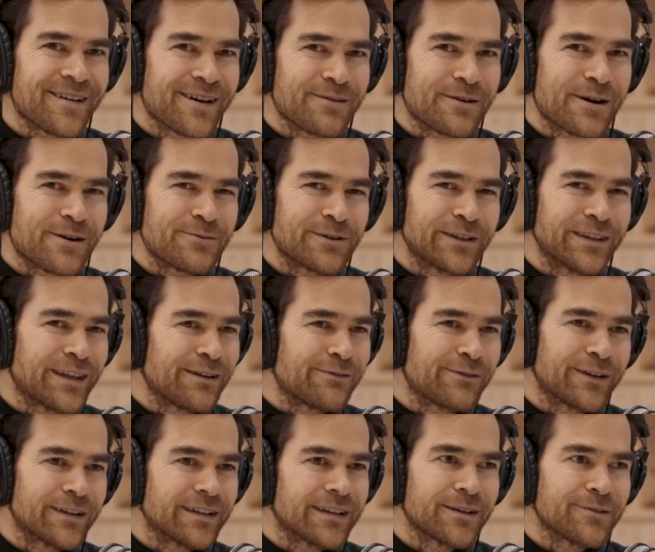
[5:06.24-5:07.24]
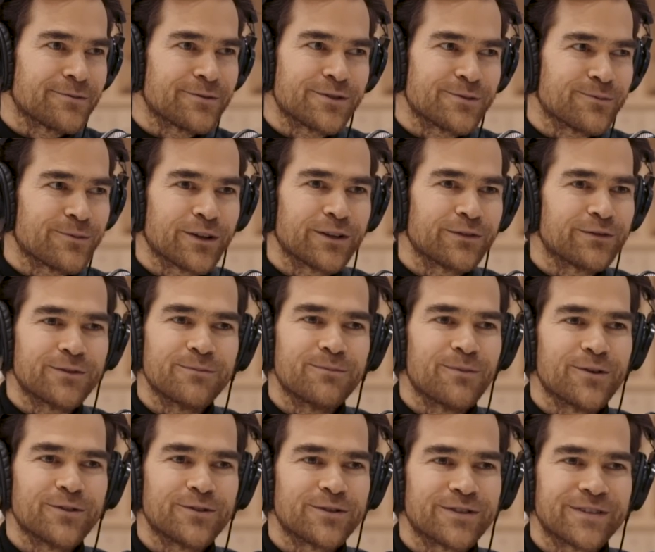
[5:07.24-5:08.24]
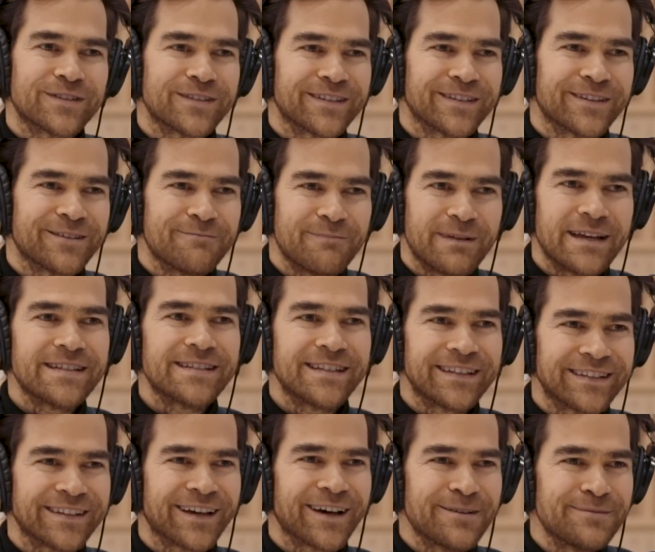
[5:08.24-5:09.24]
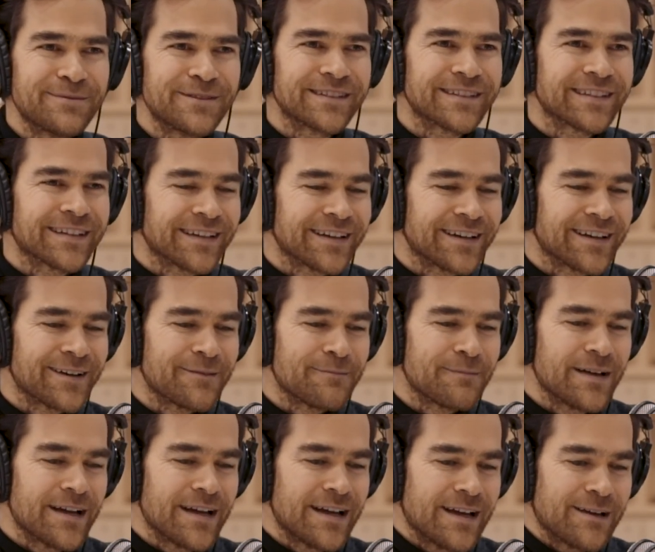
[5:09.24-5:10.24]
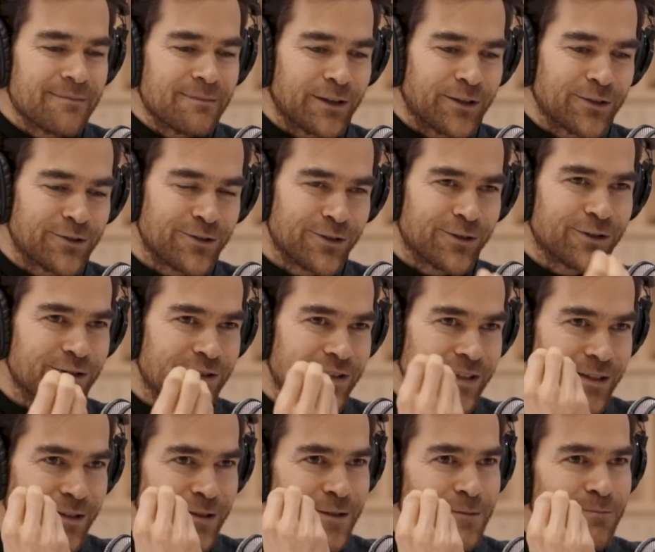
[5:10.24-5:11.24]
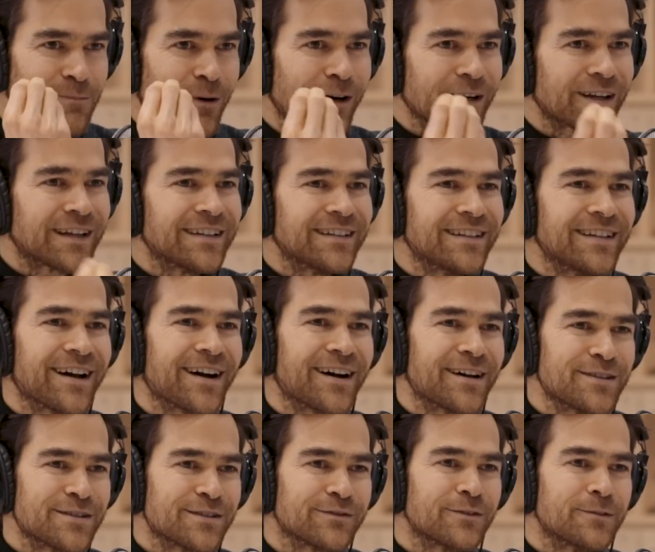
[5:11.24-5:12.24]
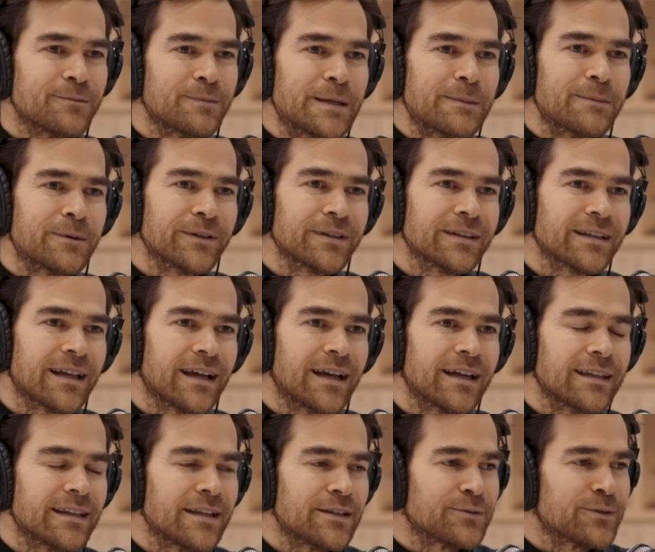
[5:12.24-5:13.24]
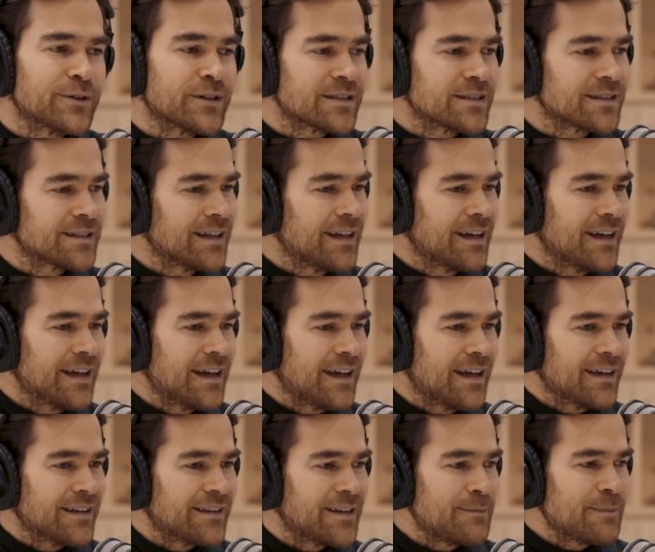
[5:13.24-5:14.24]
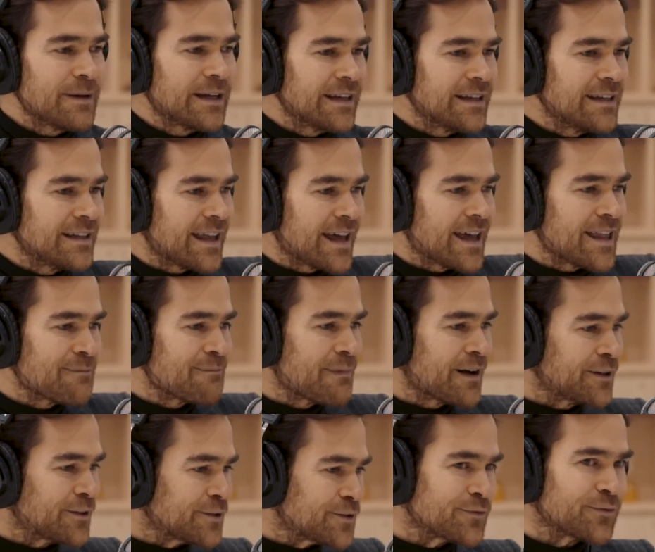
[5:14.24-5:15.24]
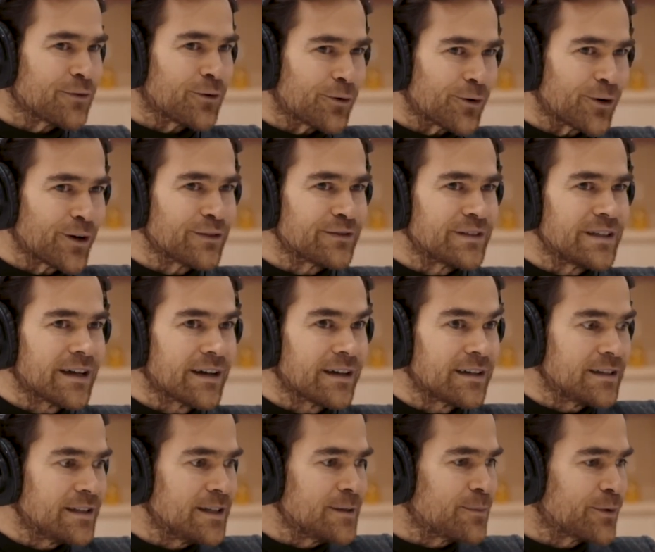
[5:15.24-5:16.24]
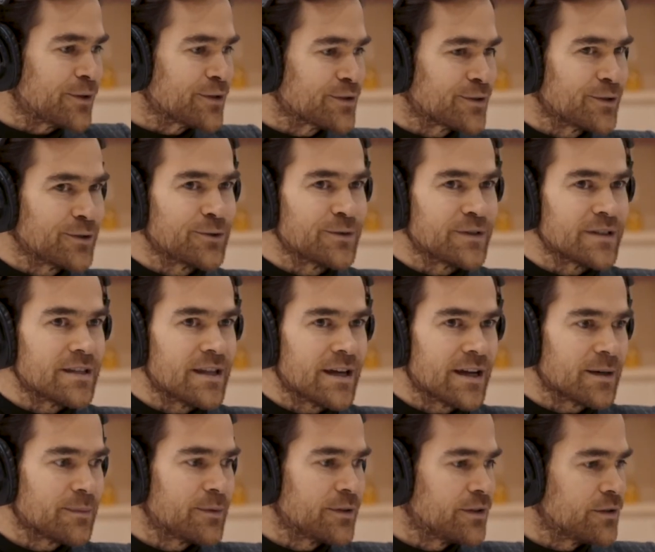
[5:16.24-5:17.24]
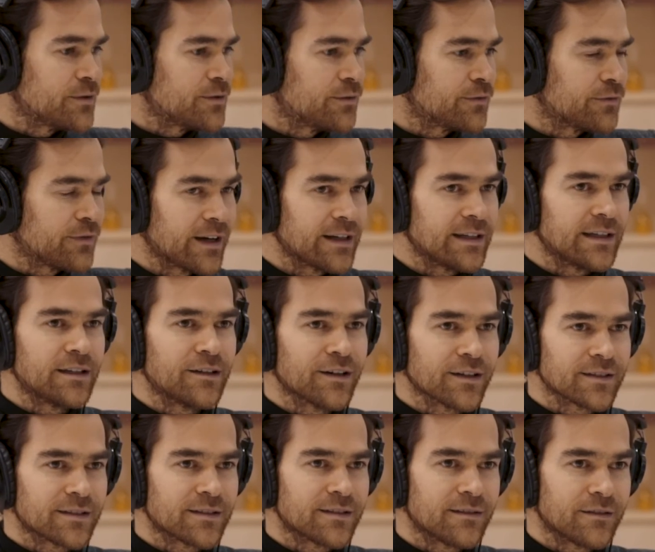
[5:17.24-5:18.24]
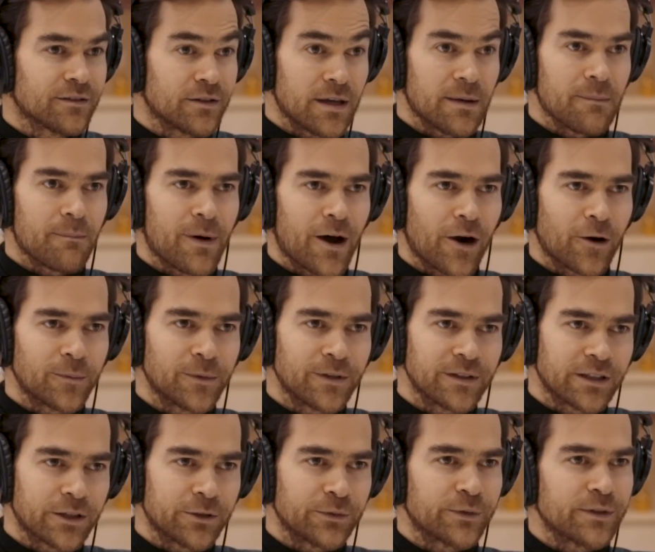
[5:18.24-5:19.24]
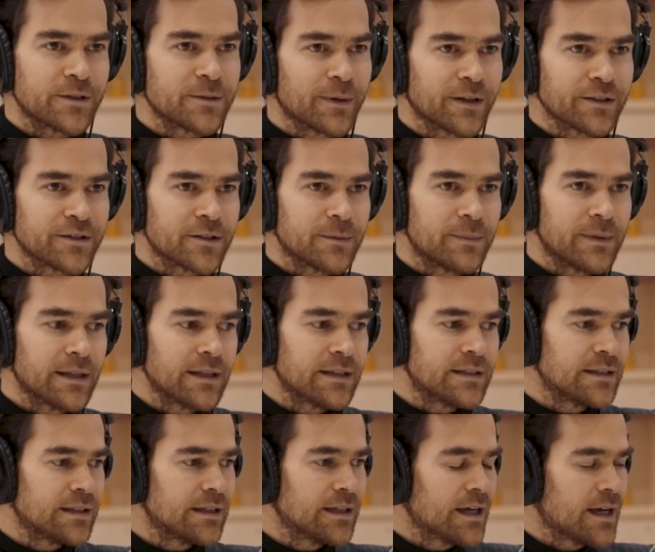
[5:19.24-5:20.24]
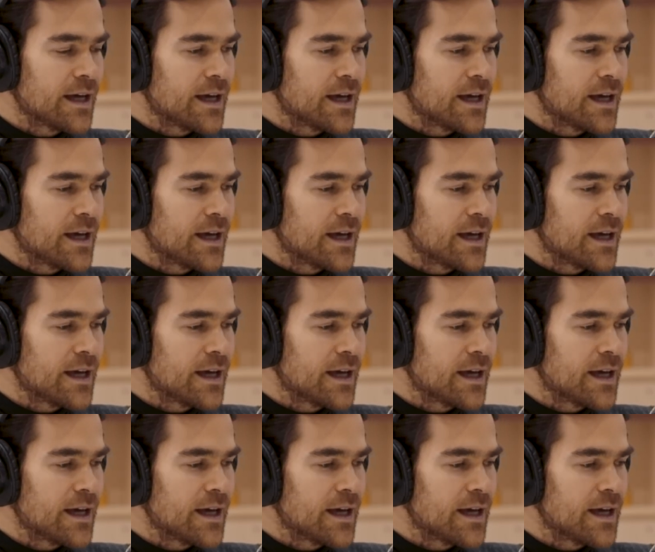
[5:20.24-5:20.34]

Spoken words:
I will never. It was one of the most amazing times because you could see the spark in the eyes of the people, and it was typically an N-4 of the IT person who was there, but who finally got the empowerment and responsibility,